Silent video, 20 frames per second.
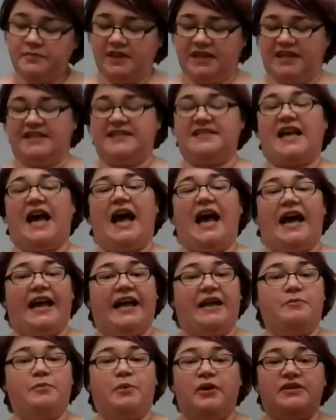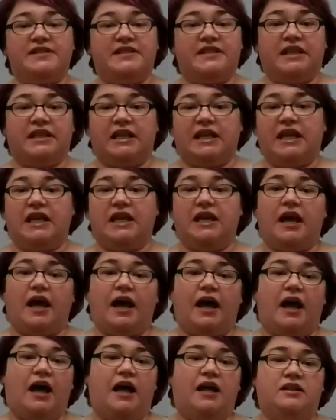because I personally
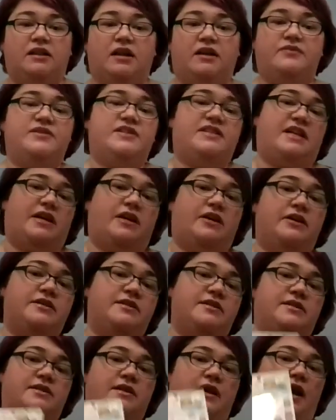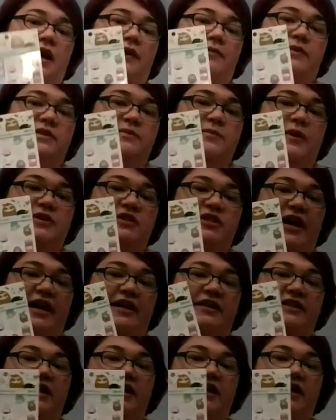love stickers. I'm a small child at